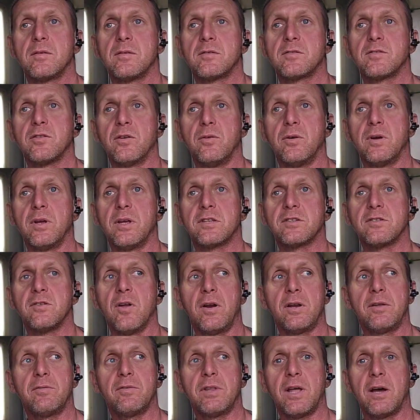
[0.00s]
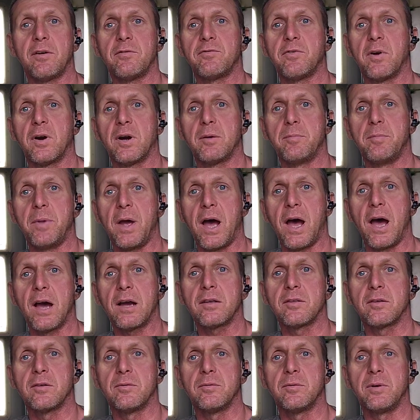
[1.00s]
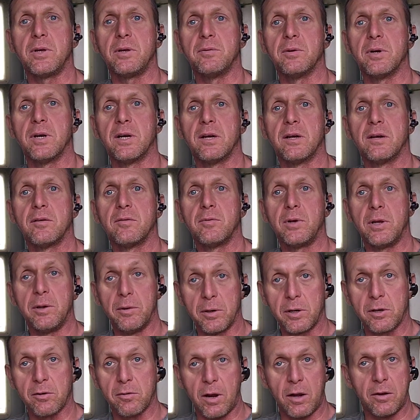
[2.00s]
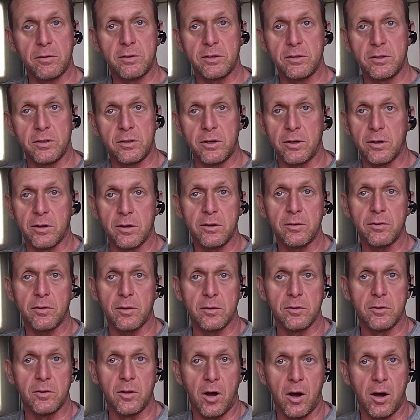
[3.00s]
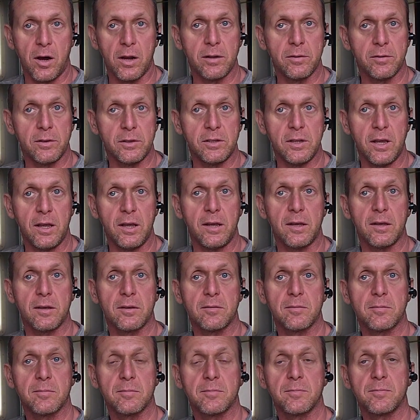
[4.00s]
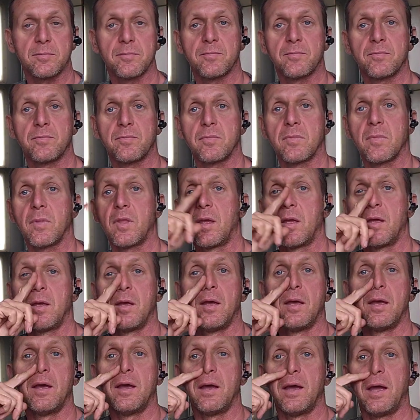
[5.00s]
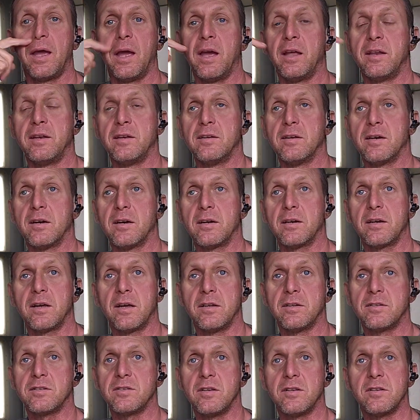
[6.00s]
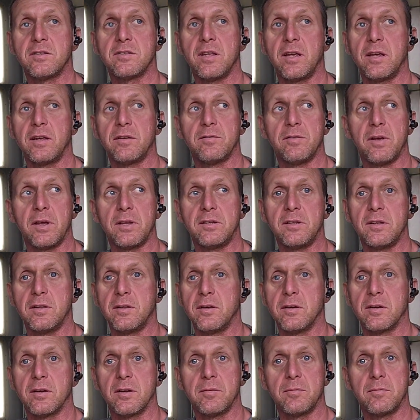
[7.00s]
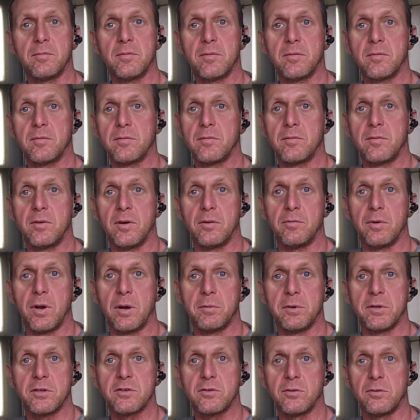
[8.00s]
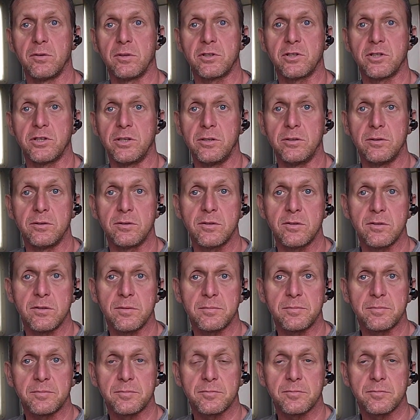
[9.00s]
So it's not even that far back that we were grounded to the earth a lot of the day. And since they invented the rubber-soled shoes,